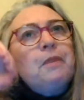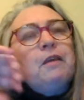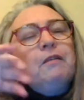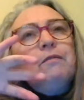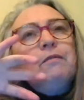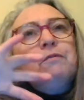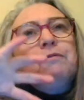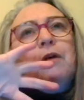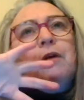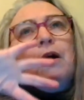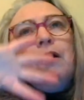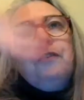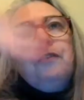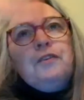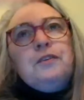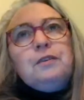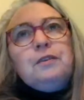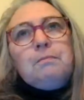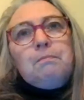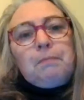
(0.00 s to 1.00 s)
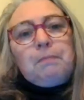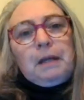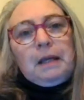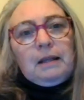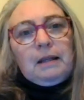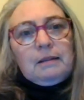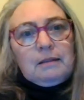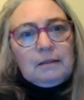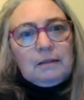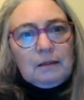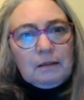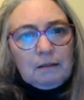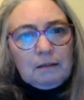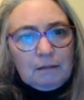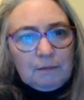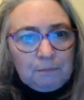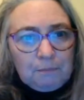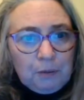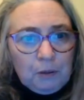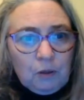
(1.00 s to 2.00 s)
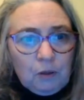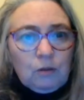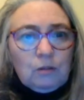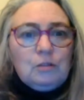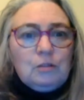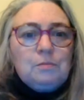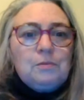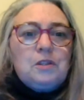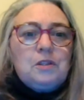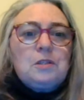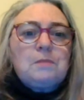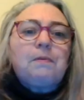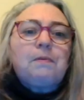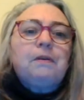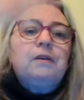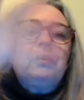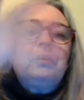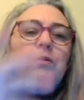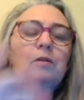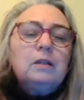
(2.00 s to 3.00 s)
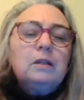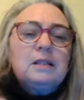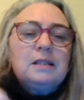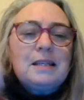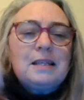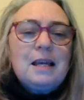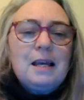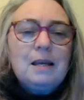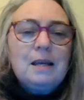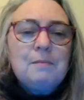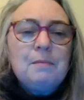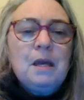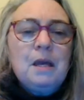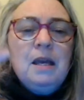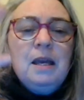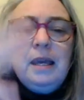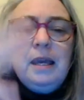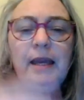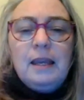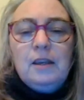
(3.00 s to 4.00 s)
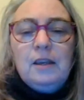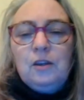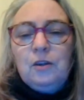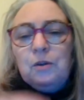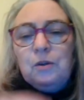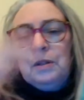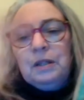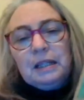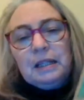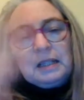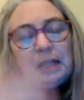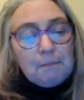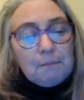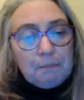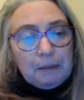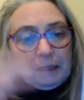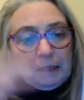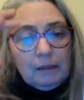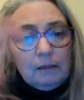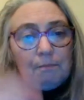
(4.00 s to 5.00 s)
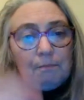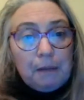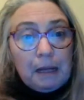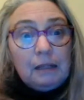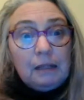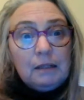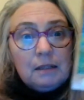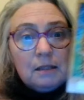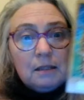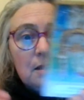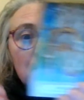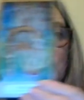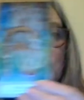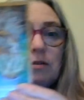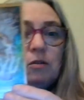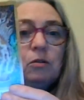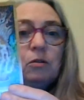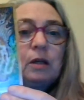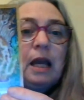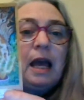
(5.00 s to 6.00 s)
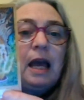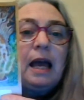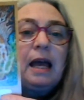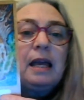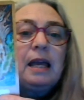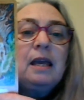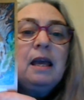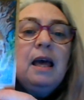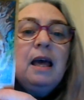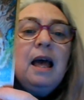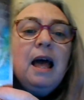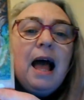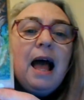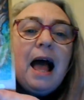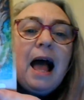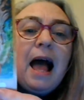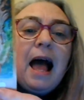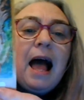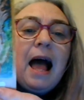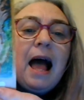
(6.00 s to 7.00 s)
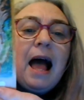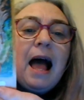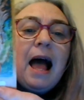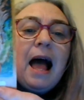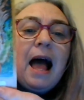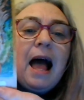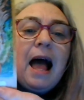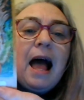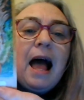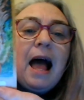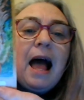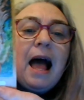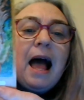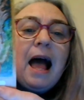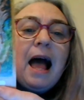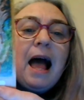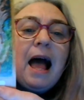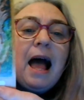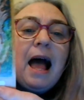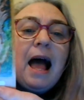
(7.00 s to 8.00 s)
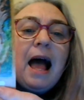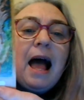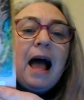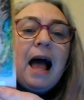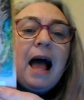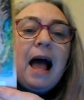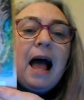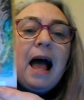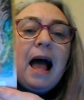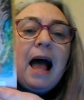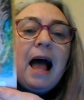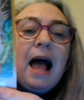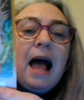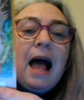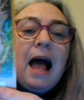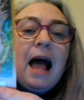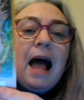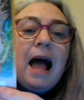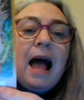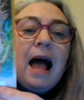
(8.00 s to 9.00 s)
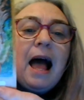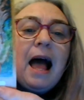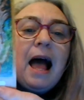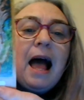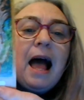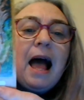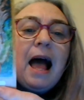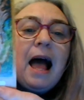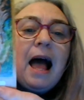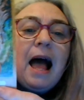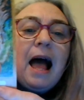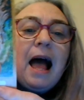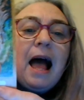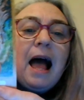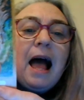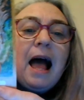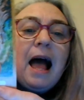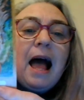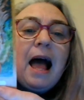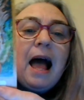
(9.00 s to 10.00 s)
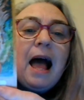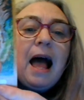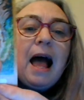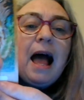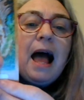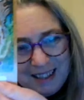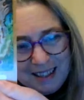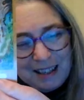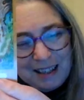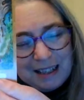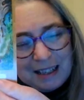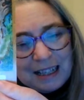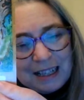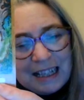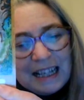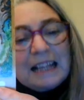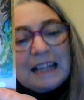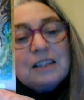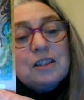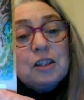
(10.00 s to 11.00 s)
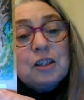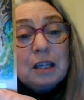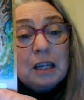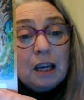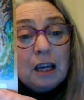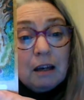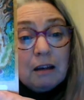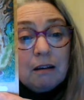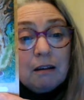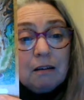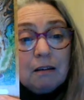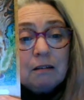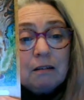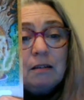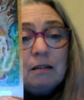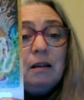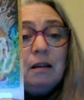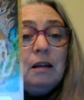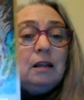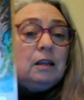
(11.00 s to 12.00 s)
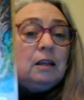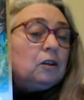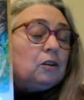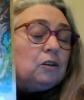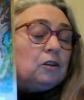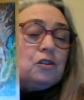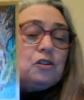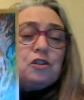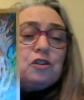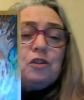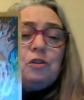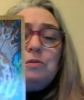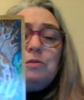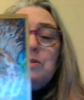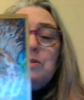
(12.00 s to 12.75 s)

rather than being pulled up to spirit all the time, you need that balance. Okay, and for you to be balanced, just connect to the earth. You can do